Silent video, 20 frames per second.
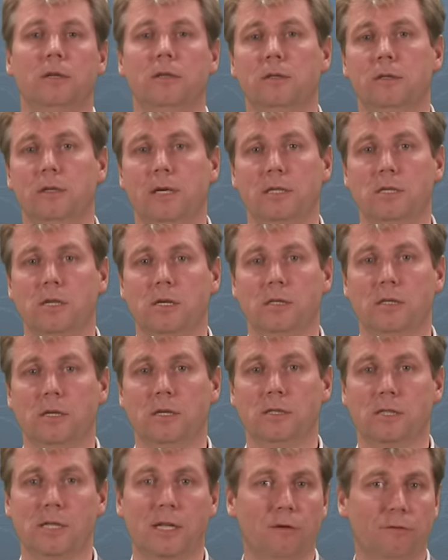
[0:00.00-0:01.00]

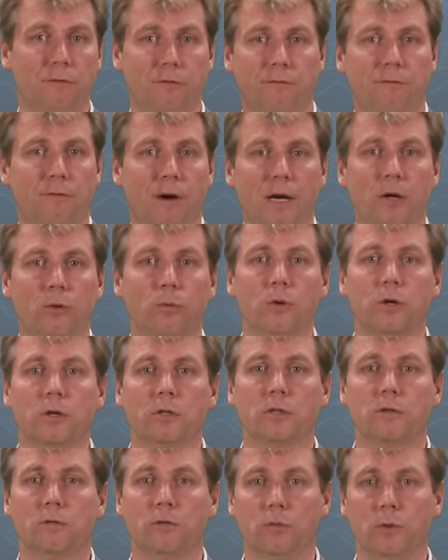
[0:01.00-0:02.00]
instead of
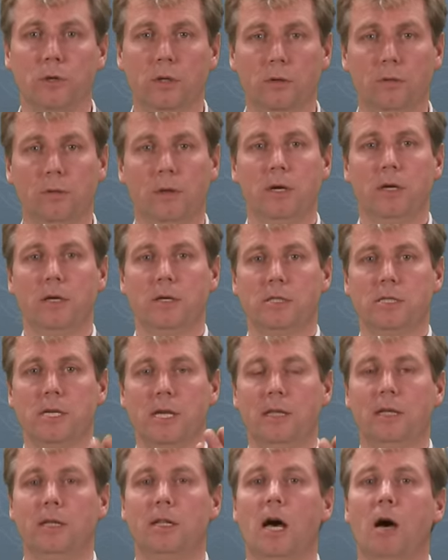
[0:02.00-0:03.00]
fireworks, if you will,
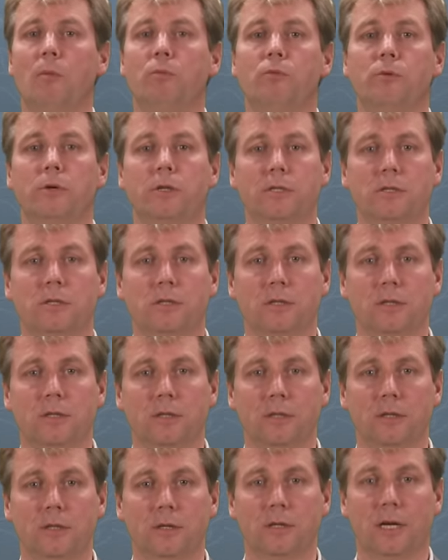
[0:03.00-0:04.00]
send it upwards.
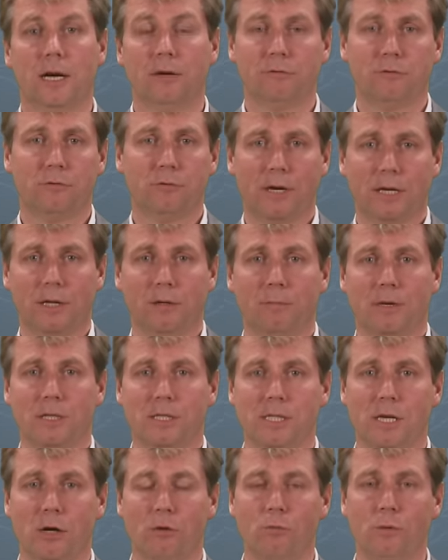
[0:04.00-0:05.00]
And I've tried it
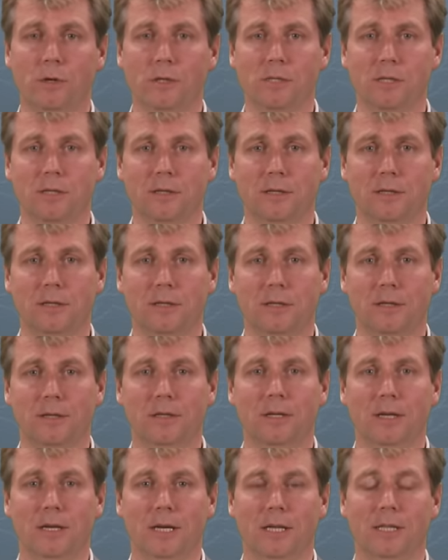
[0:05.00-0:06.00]
myself once at
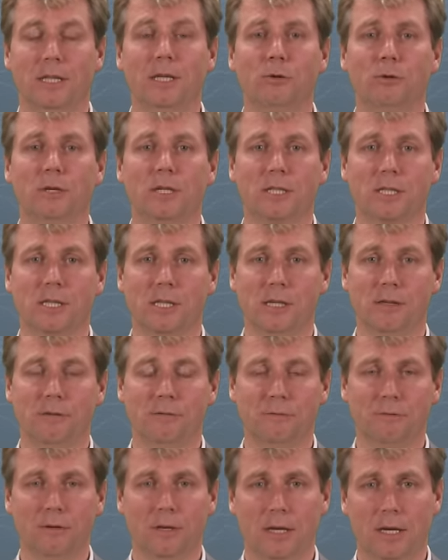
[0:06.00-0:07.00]
the New Year's
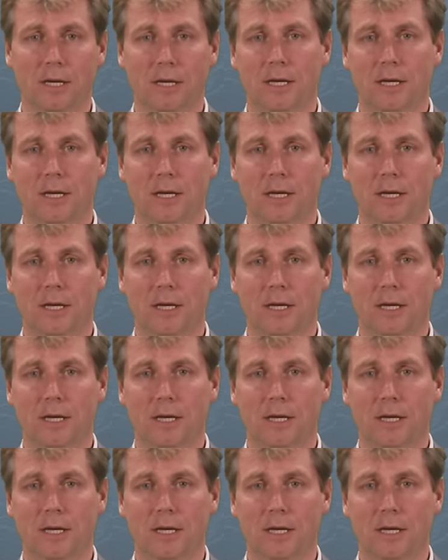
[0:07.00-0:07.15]
Eve.